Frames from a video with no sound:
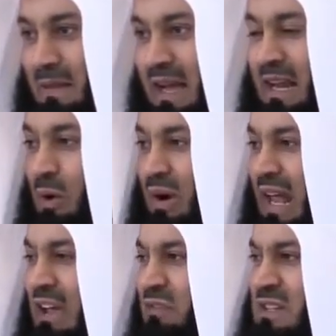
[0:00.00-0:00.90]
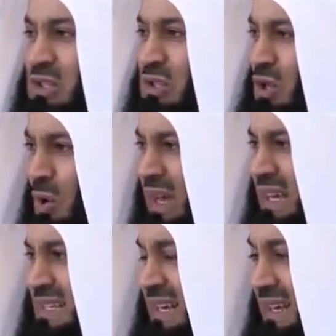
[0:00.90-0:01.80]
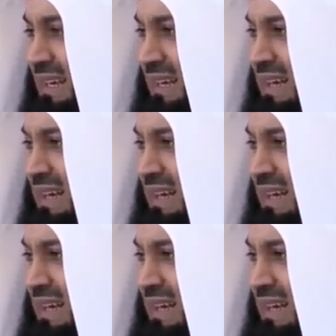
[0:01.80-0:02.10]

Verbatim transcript: And our life is so easy.